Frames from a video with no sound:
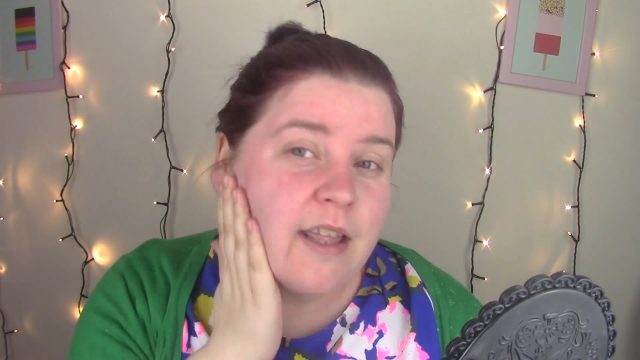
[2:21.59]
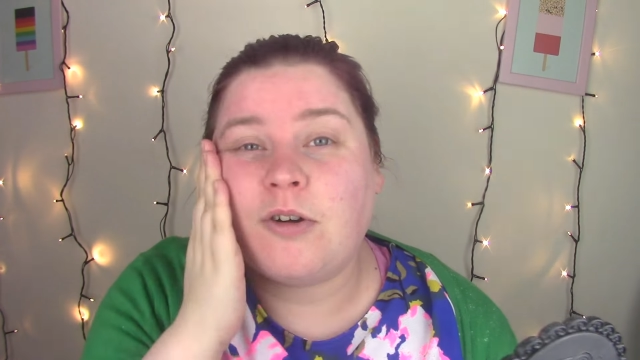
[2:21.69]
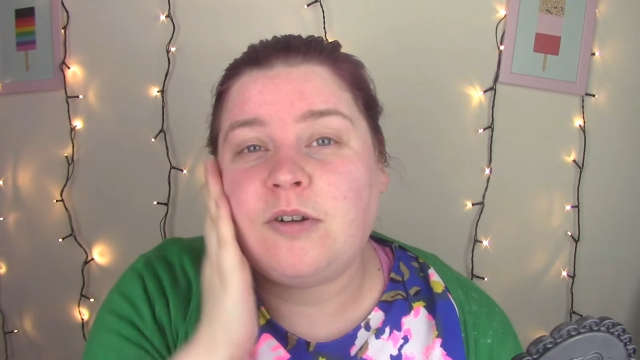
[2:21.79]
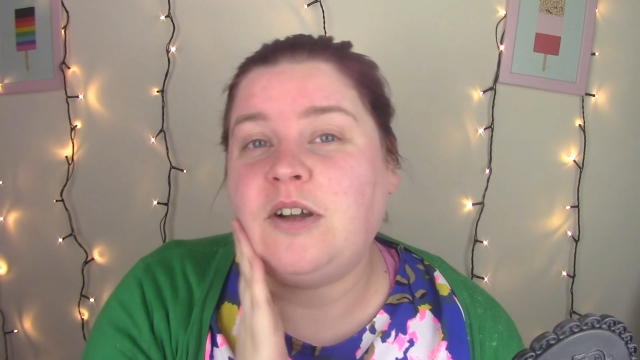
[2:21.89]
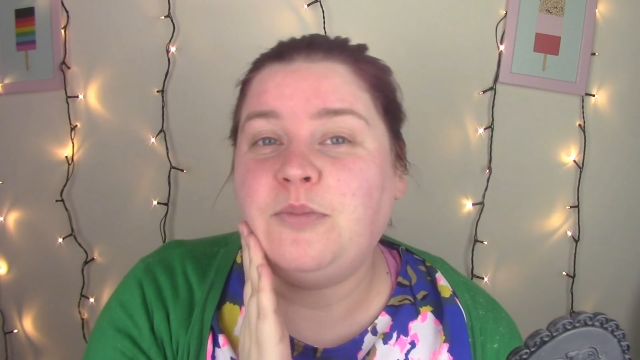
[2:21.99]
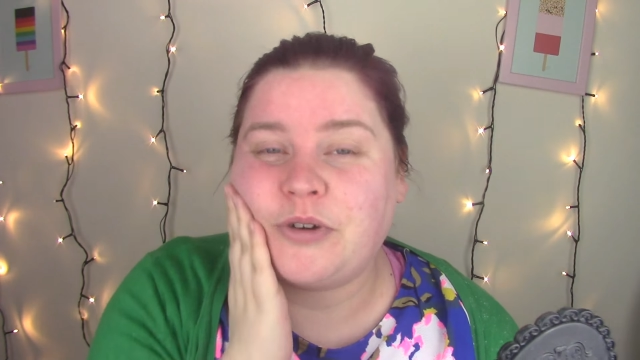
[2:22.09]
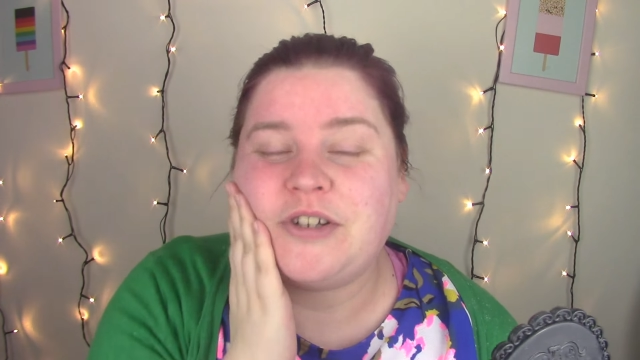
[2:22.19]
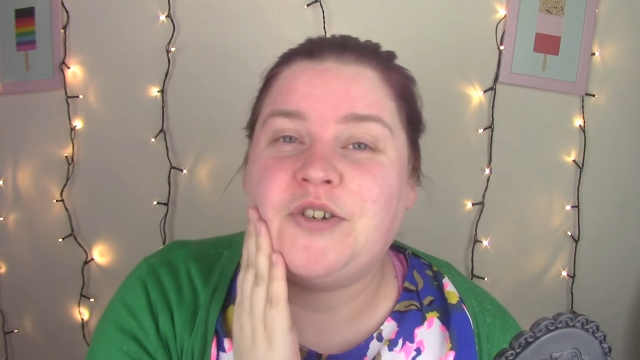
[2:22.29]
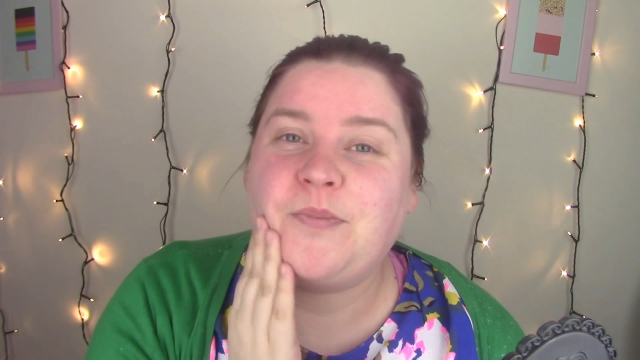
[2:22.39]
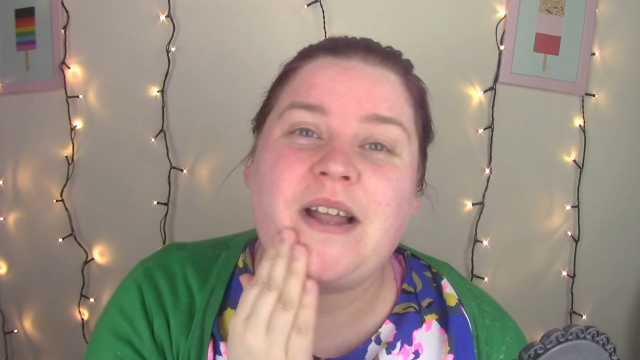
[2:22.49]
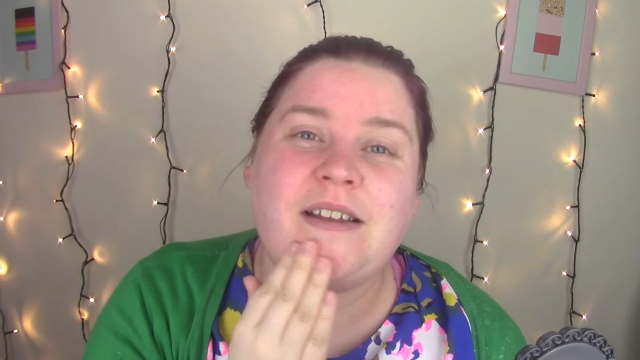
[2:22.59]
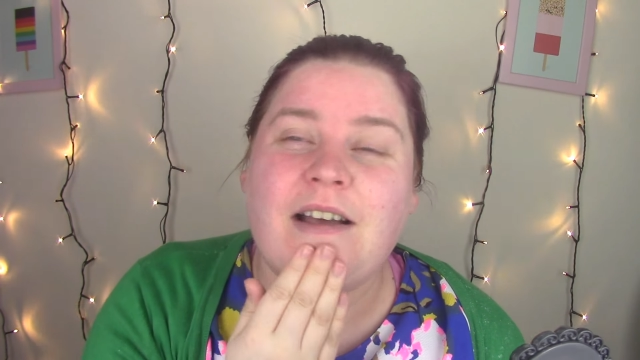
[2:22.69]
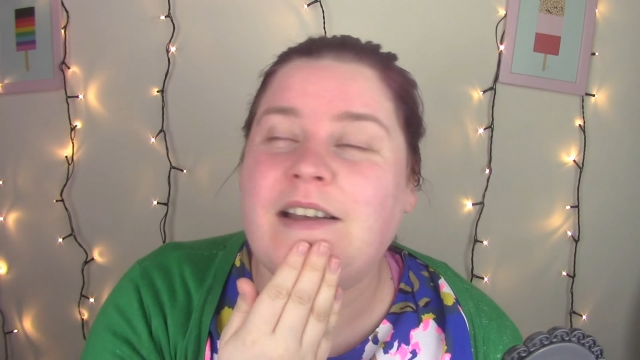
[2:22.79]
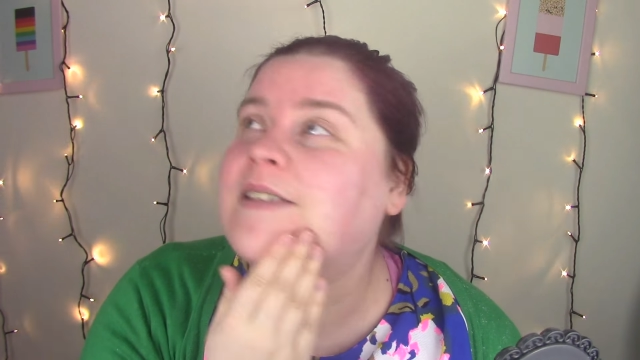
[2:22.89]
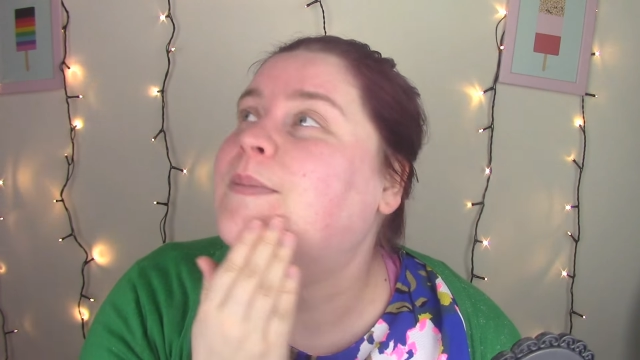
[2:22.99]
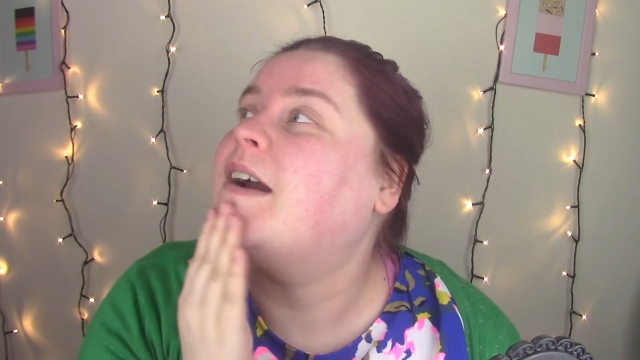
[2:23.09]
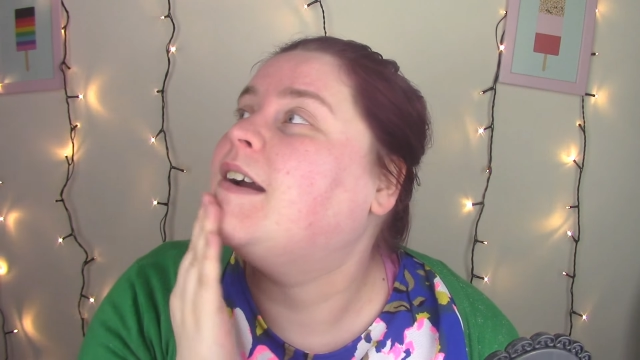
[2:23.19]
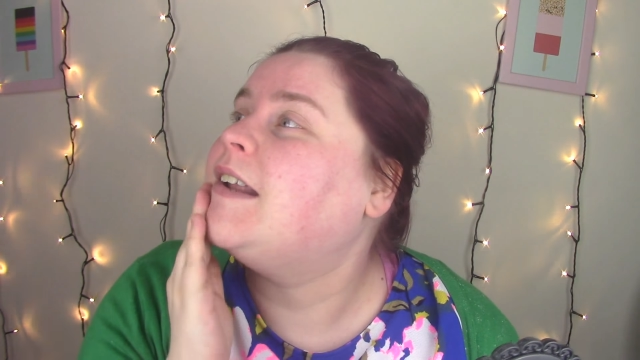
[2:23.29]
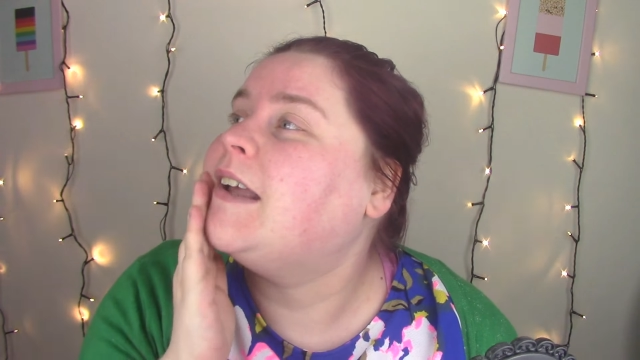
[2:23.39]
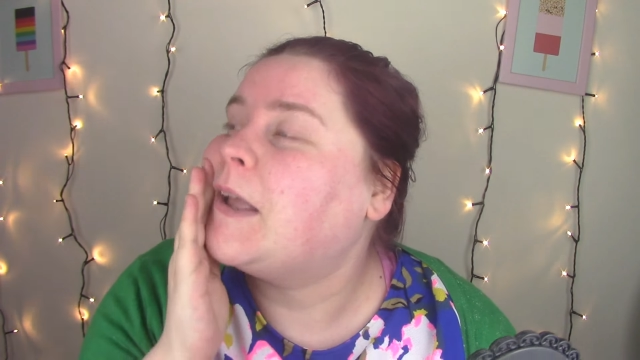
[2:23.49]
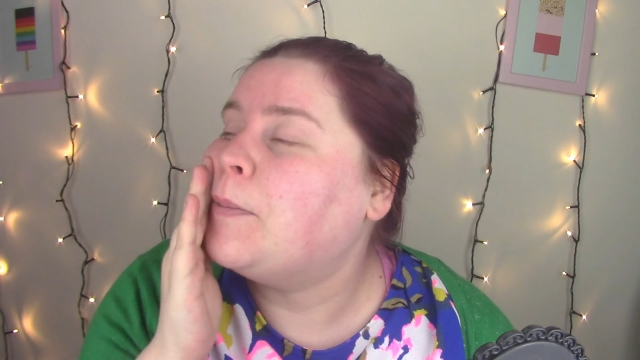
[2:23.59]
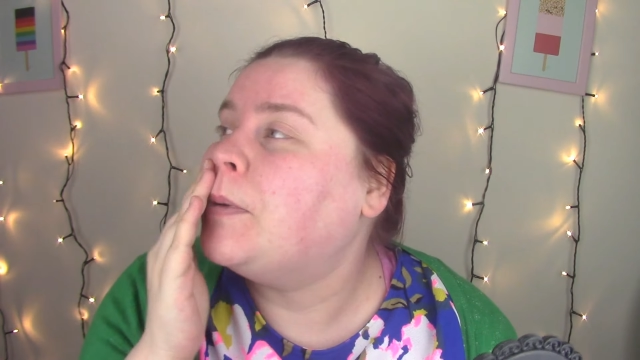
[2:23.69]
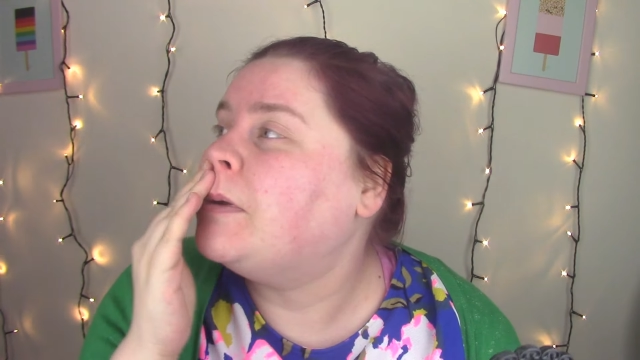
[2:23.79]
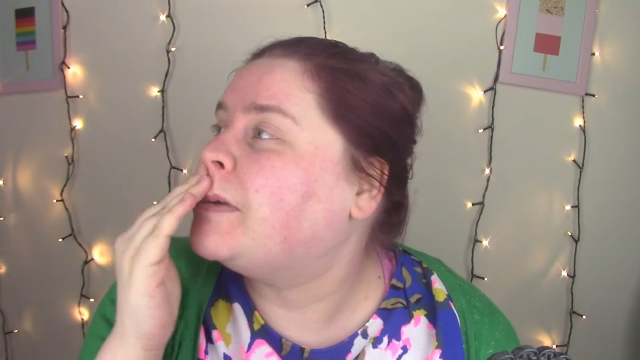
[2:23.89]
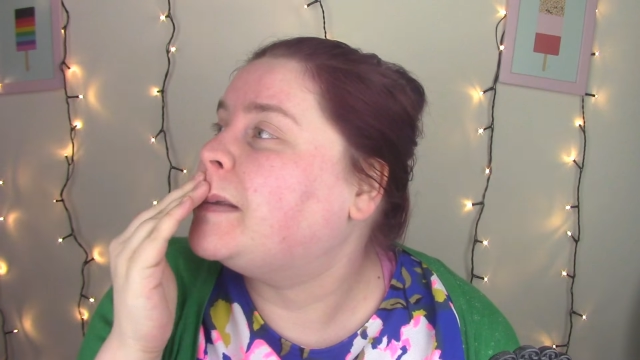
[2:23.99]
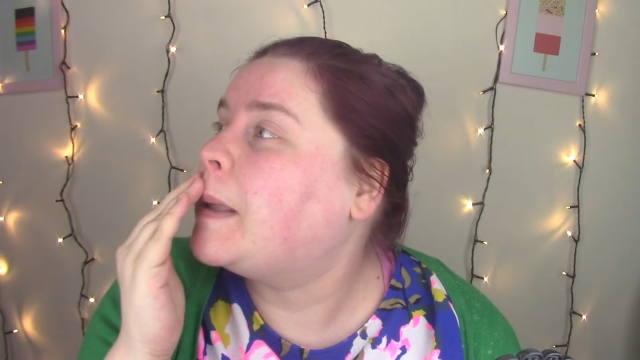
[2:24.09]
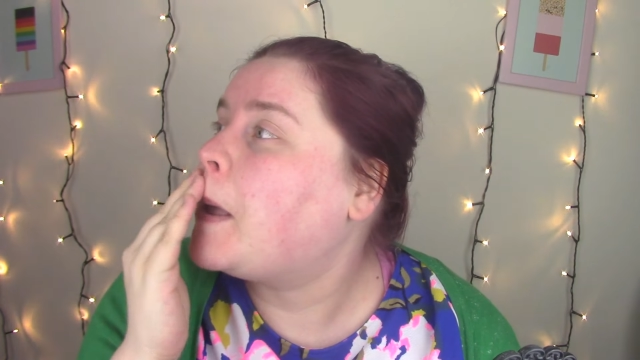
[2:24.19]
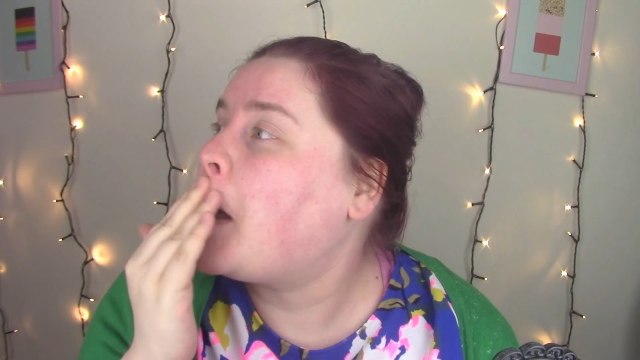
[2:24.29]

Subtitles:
They're all old British bad guys apparently in movies.